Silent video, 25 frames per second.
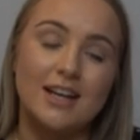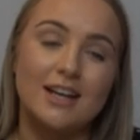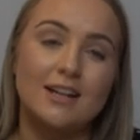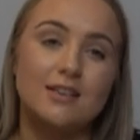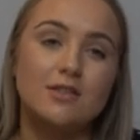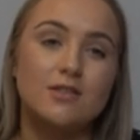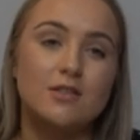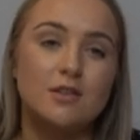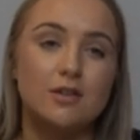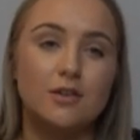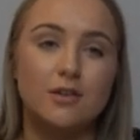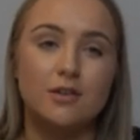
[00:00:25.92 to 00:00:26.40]

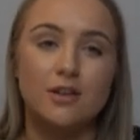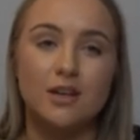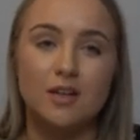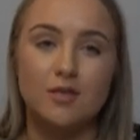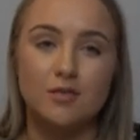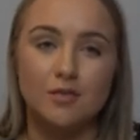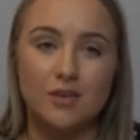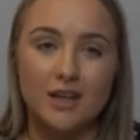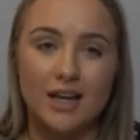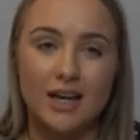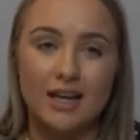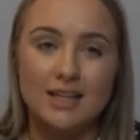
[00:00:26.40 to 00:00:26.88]

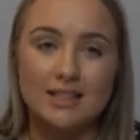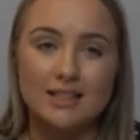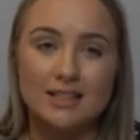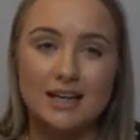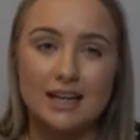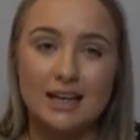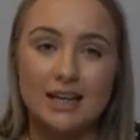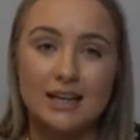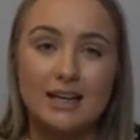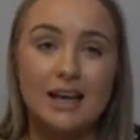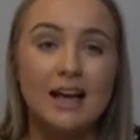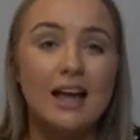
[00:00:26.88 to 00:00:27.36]
excluding V A
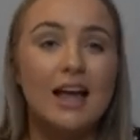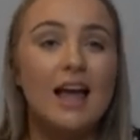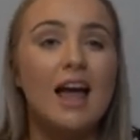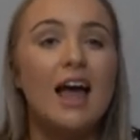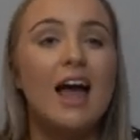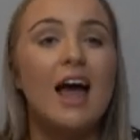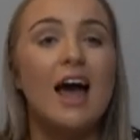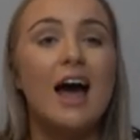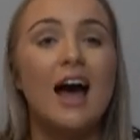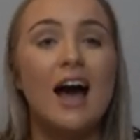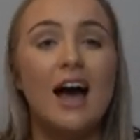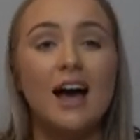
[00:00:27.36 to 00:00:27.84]
T,
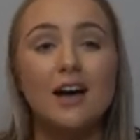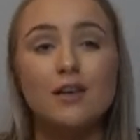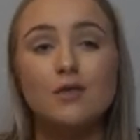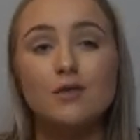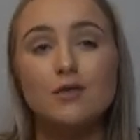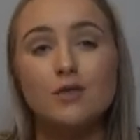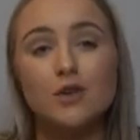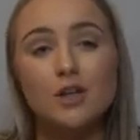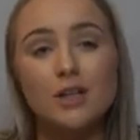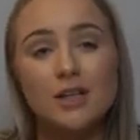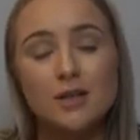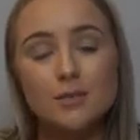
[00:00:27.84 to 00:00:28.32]

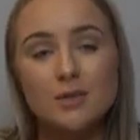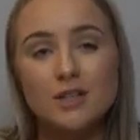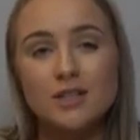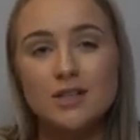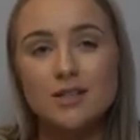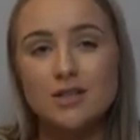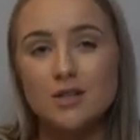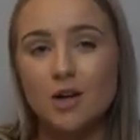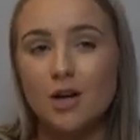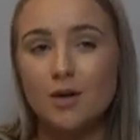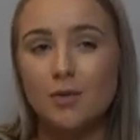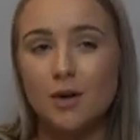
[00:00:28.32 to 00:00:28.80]
and for a
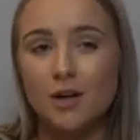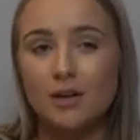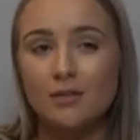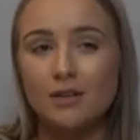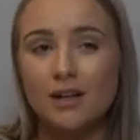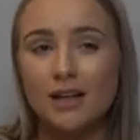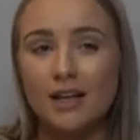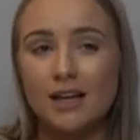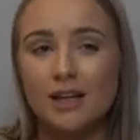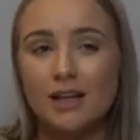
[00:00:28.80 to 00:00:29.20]
limited time only